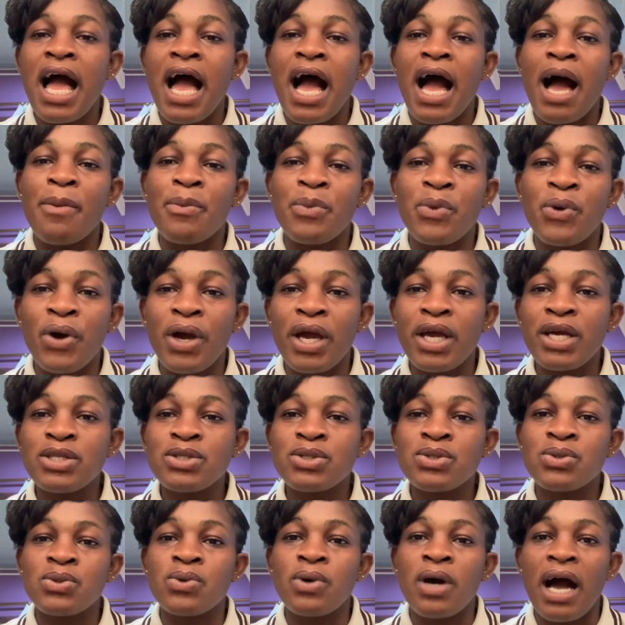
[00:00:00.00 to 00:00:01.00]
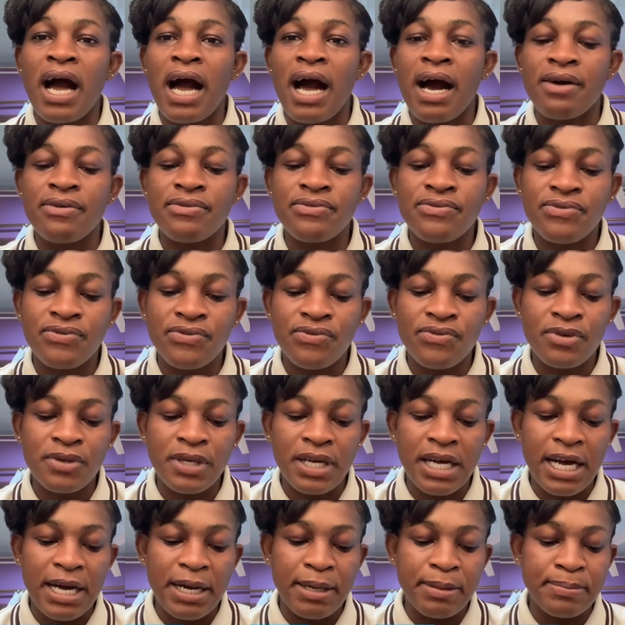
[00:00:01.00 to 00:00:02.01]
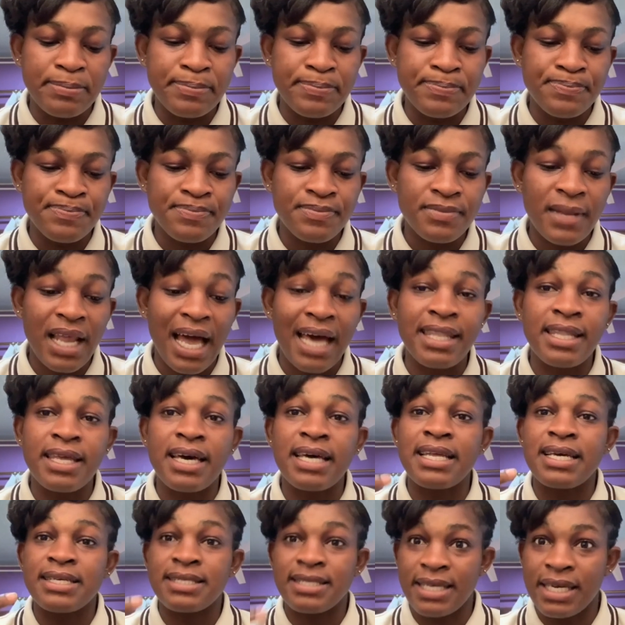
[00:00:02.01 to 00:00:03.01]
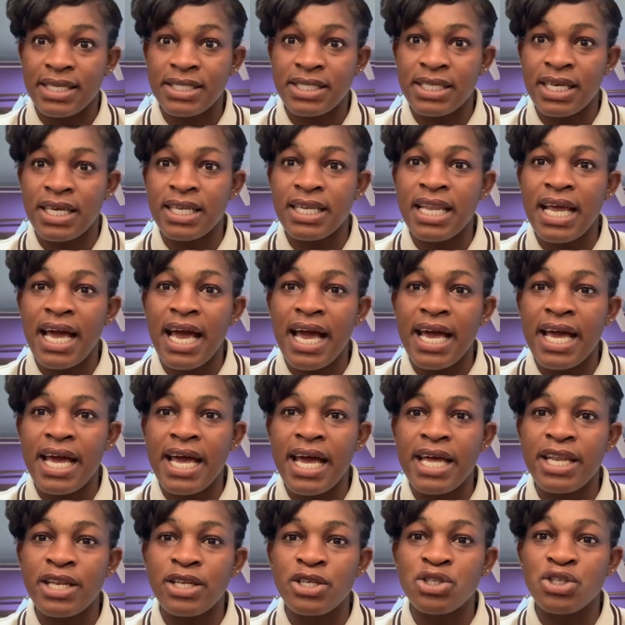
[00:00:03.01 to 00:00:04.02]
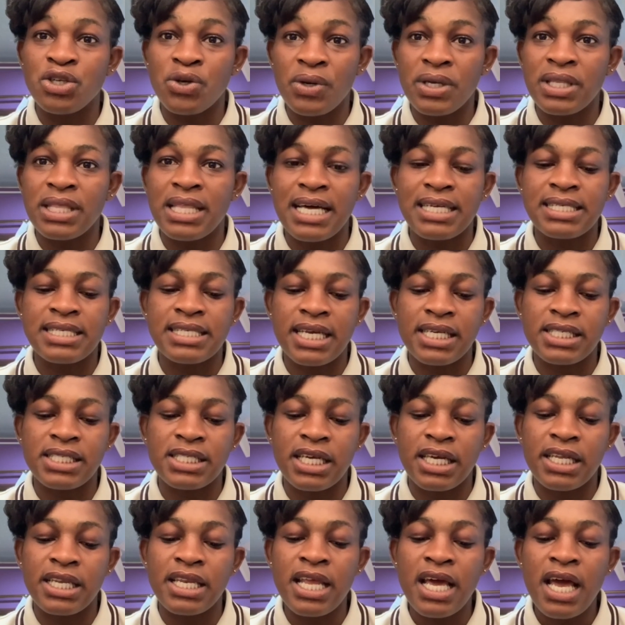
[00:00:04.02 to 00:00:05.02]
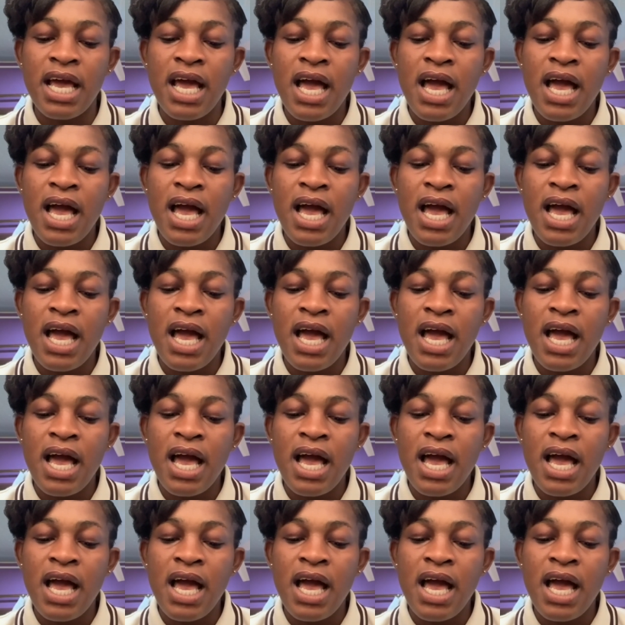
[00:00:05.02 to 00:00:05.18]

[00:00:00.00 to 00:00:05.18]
I'm going to have another session, and during that session